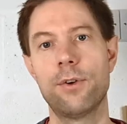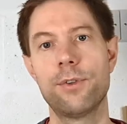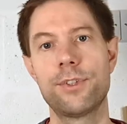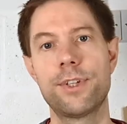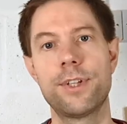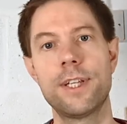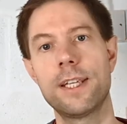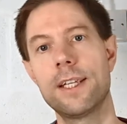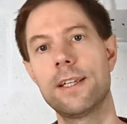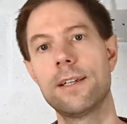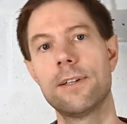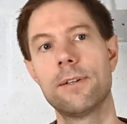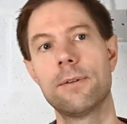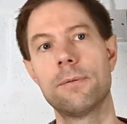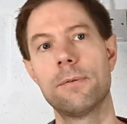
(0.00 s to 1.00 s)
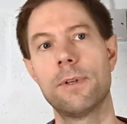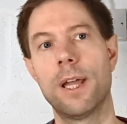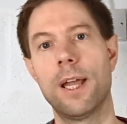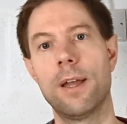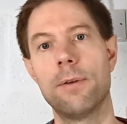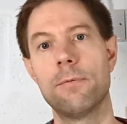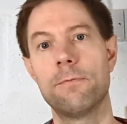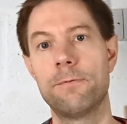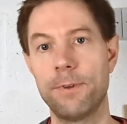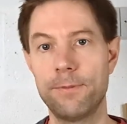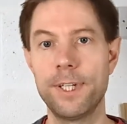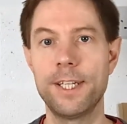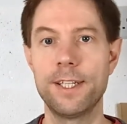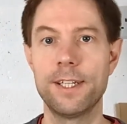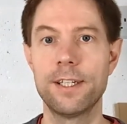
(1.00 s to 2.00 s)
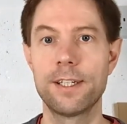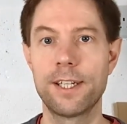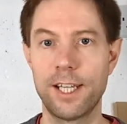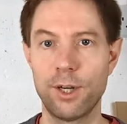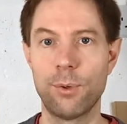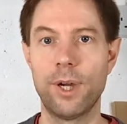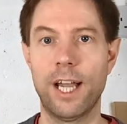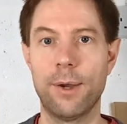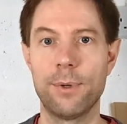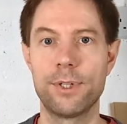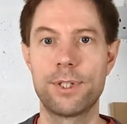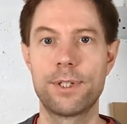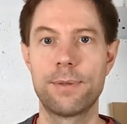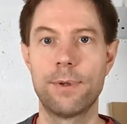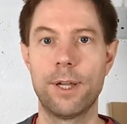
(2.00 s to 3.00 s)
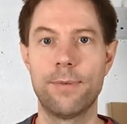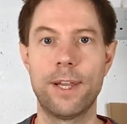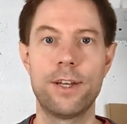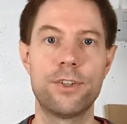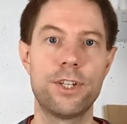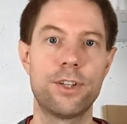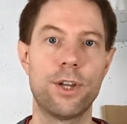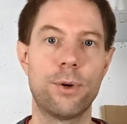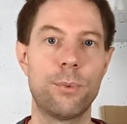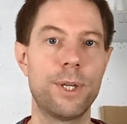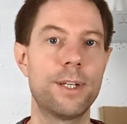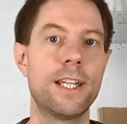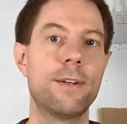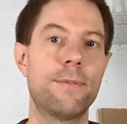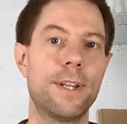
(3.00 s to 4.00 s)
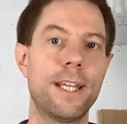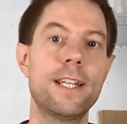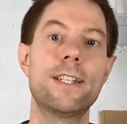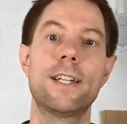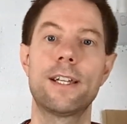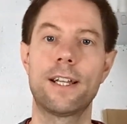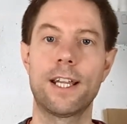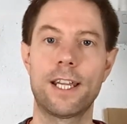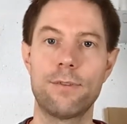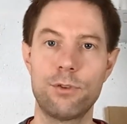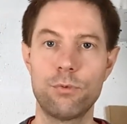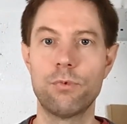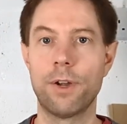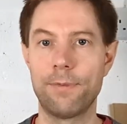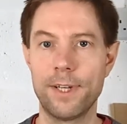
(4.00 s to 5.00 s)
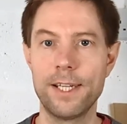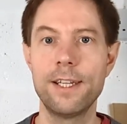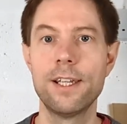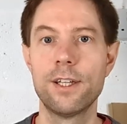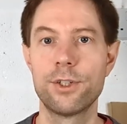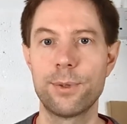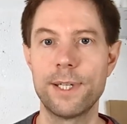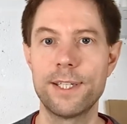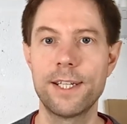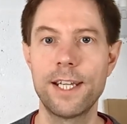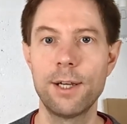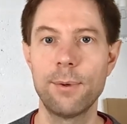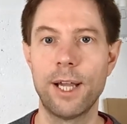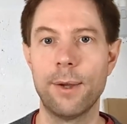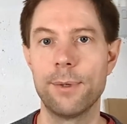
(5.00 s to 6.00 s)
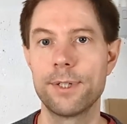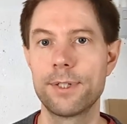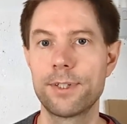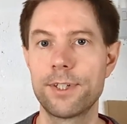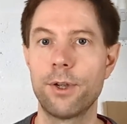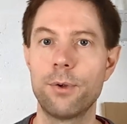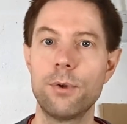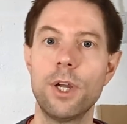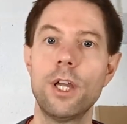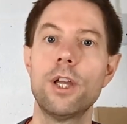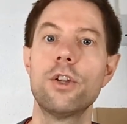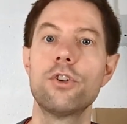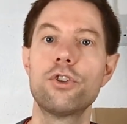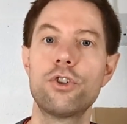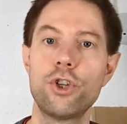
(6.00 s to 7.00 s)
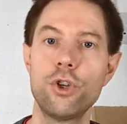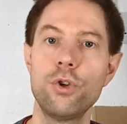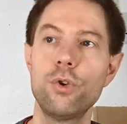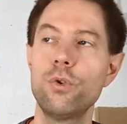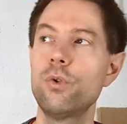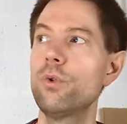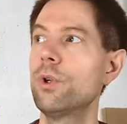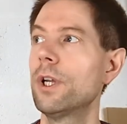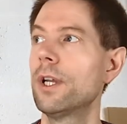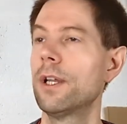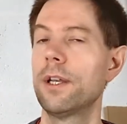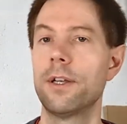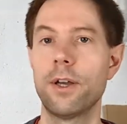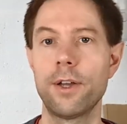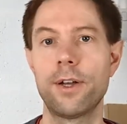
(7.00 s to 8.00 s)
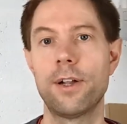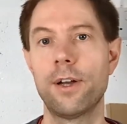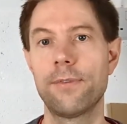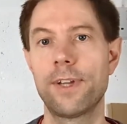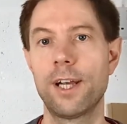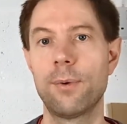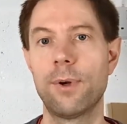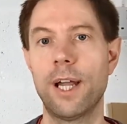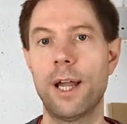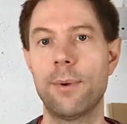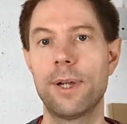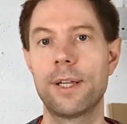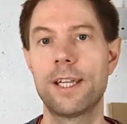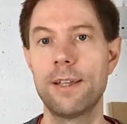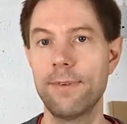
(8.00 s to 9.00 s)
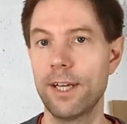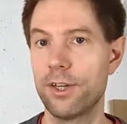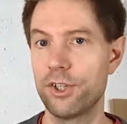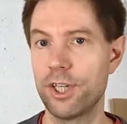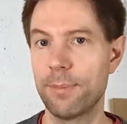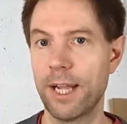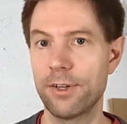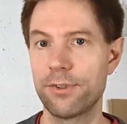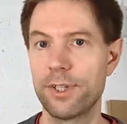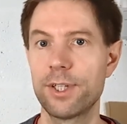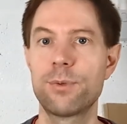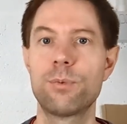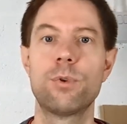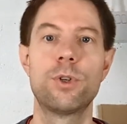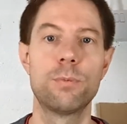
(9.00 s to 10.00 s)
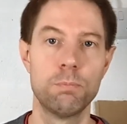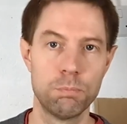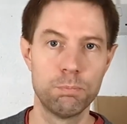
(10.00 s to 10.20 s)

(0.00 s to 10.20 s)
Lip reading: on to the 15 kilowatt hours of energy that we'd need for the heating, and that gives you roughly 20 kilowatt hours. So two 9.5 kilowatt hour GivEnergy batteries would